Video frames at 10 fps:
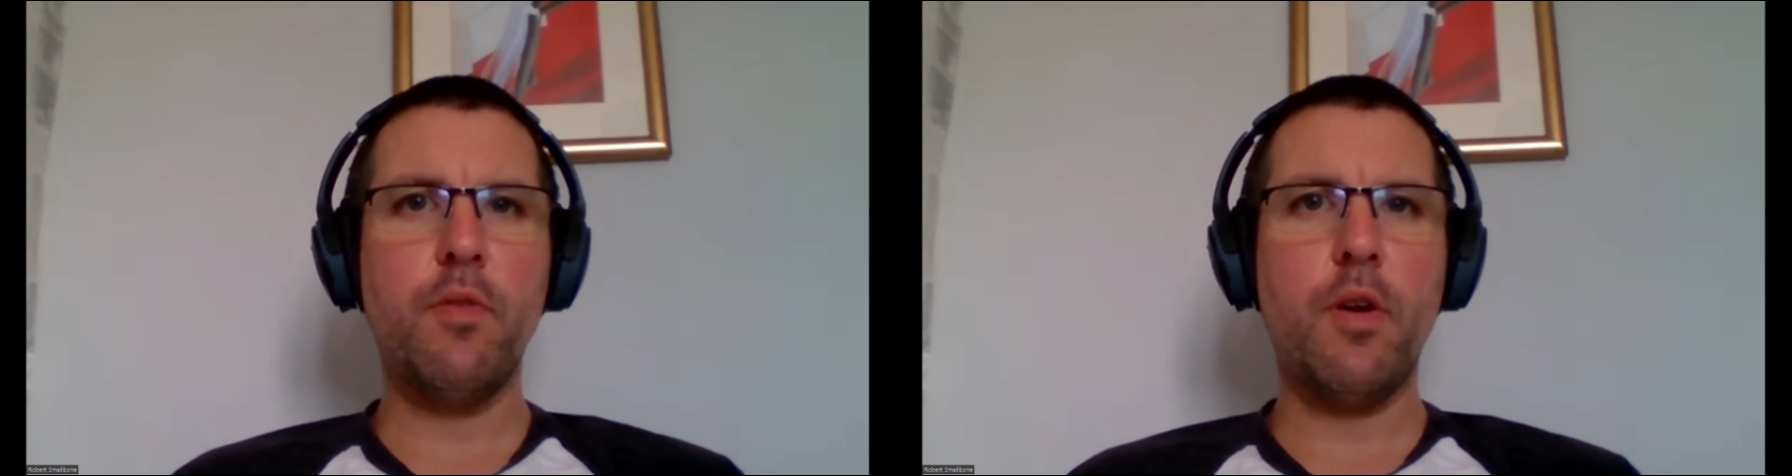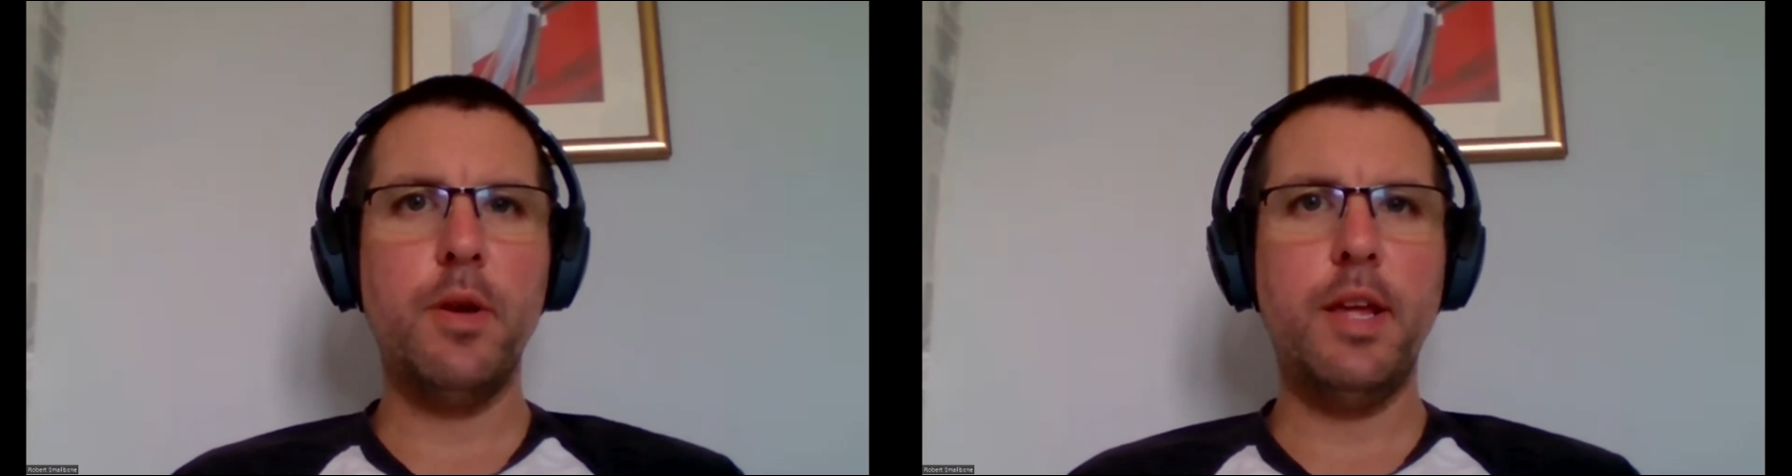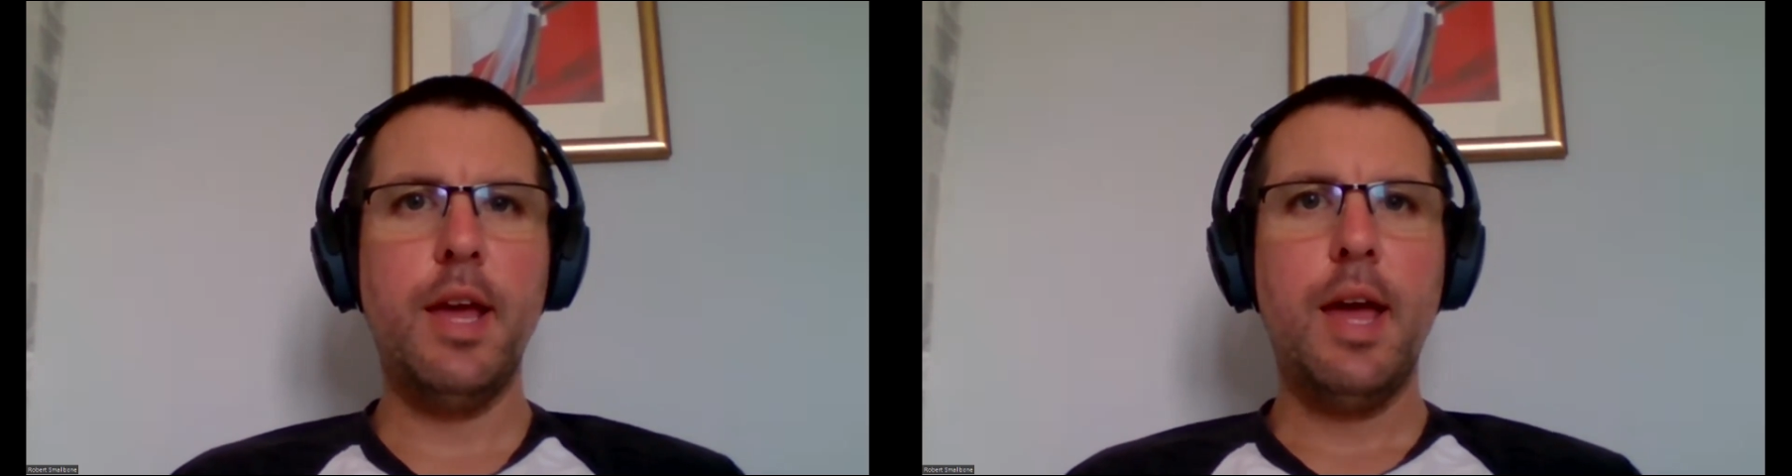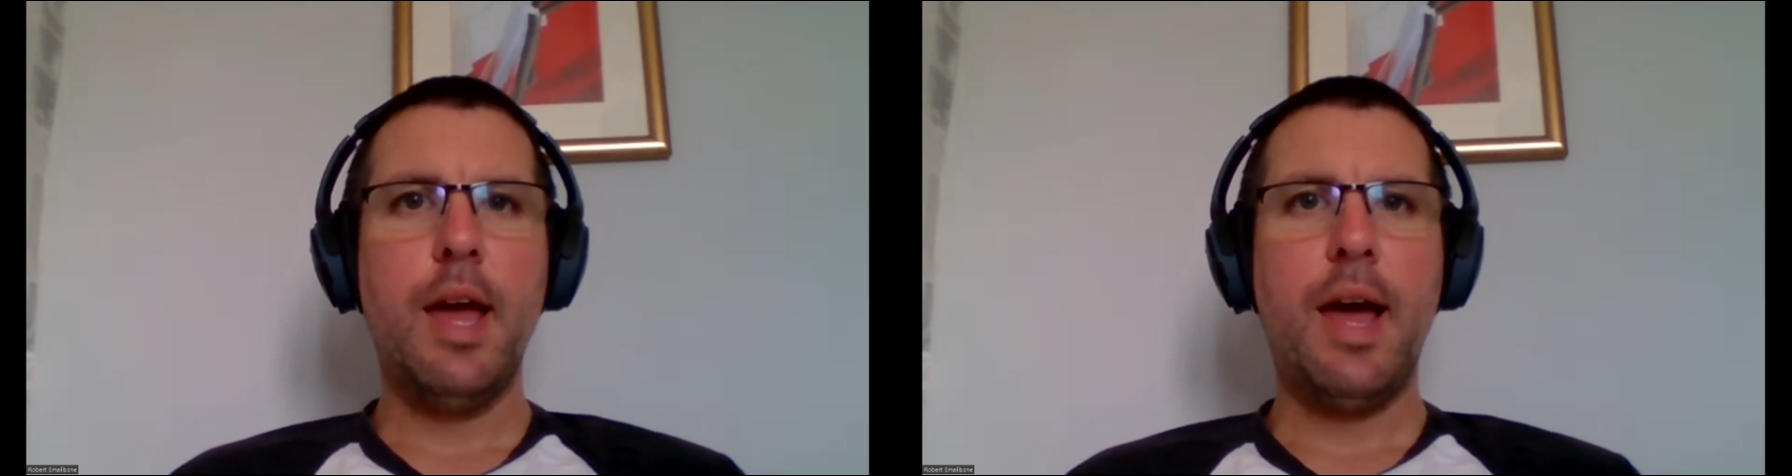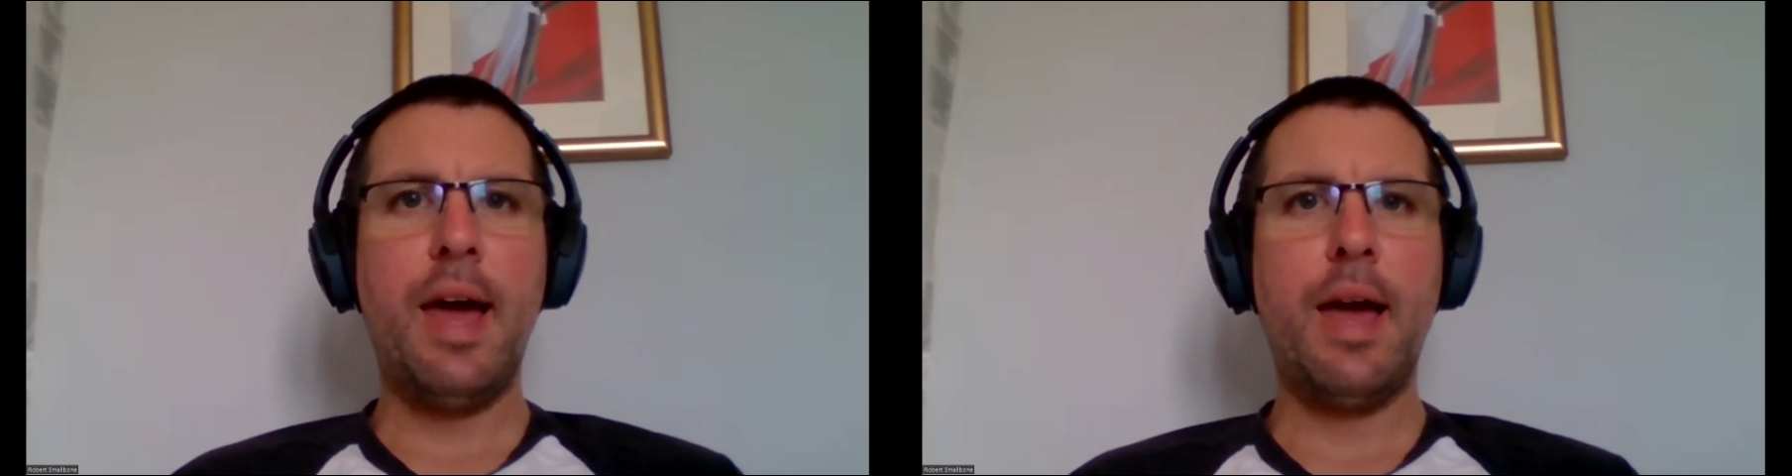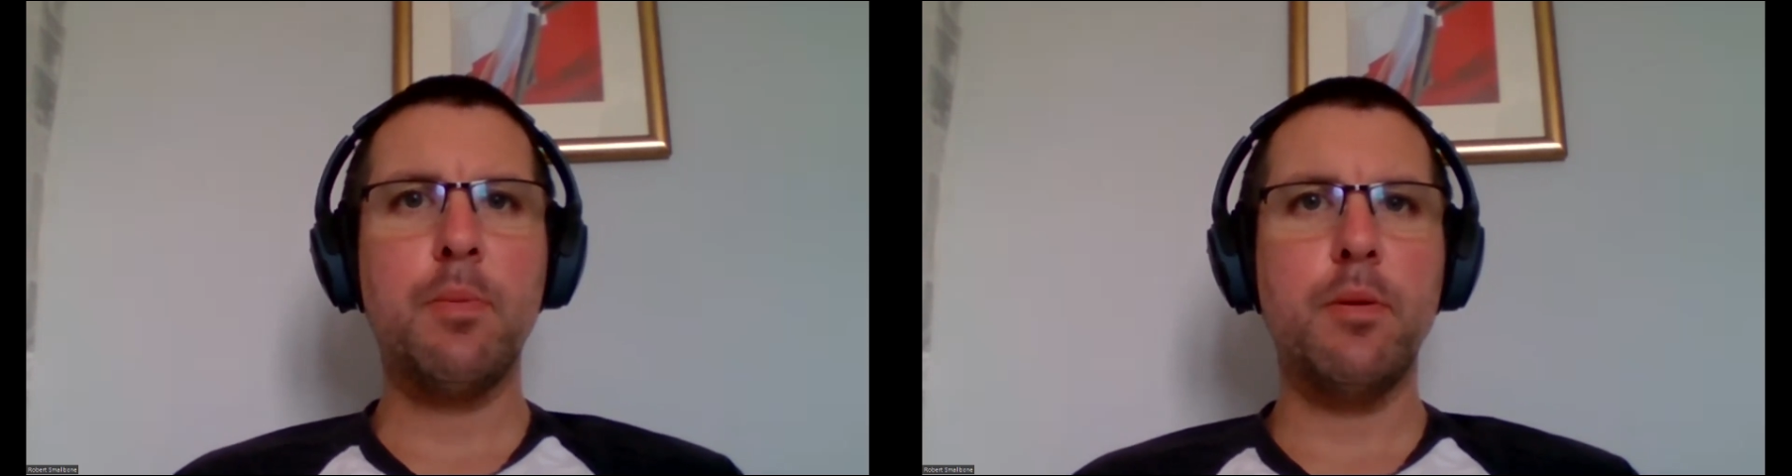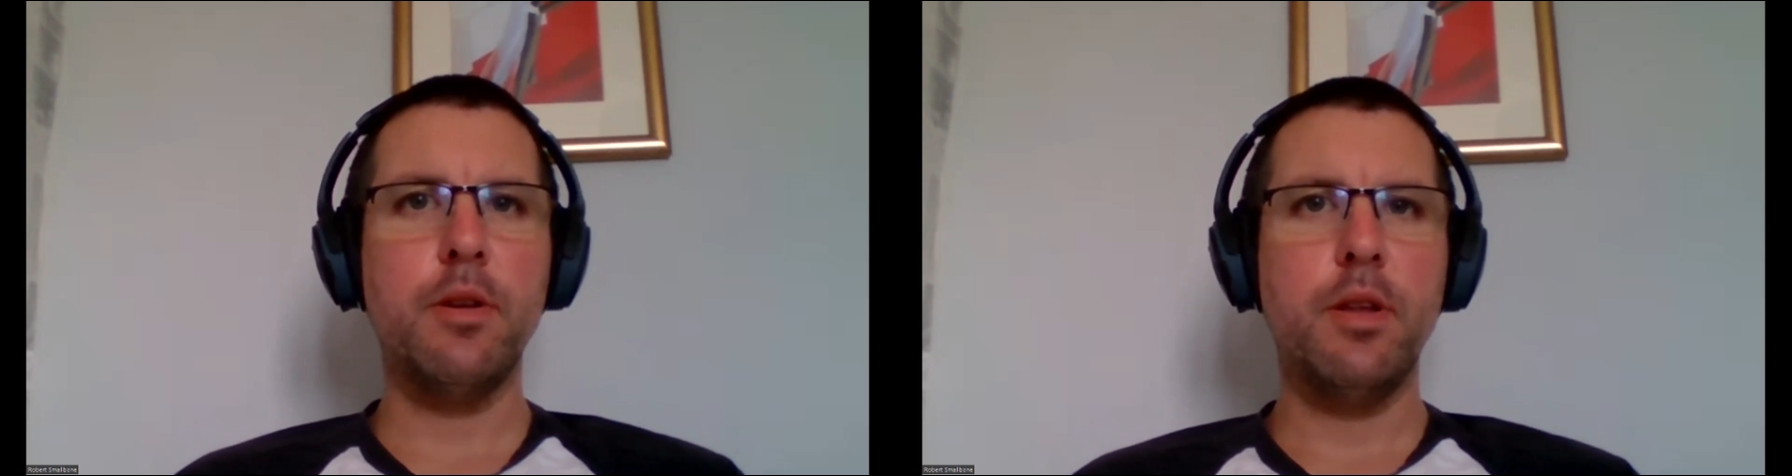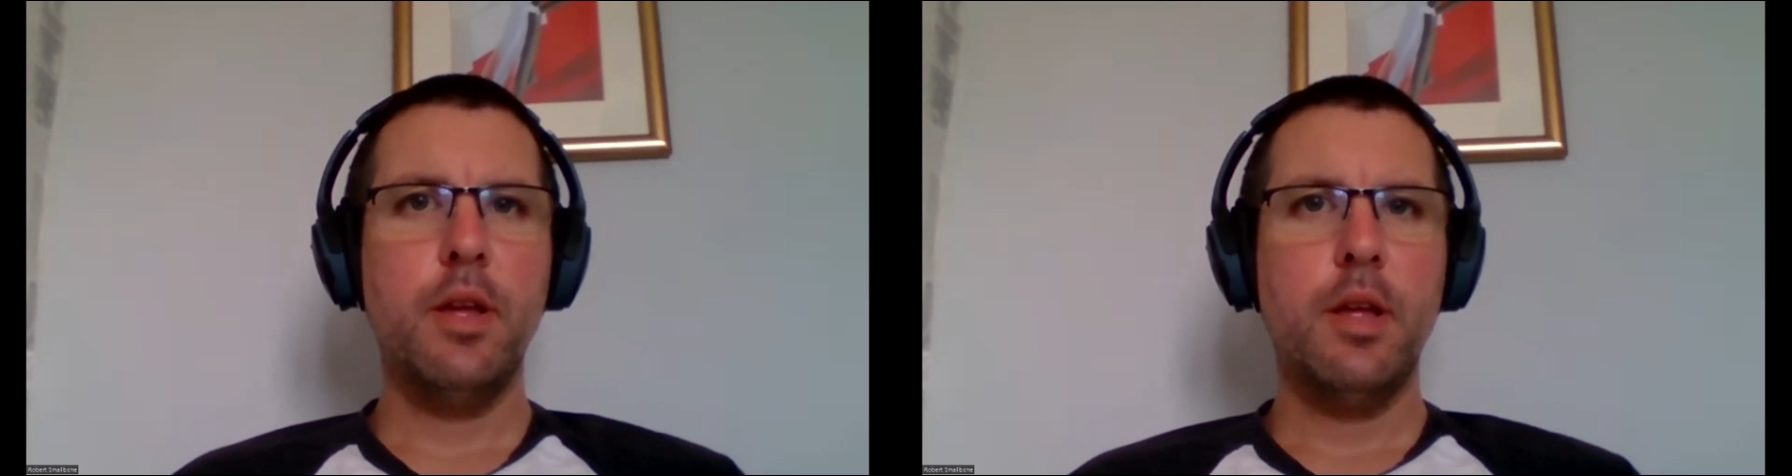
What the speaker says: have only happened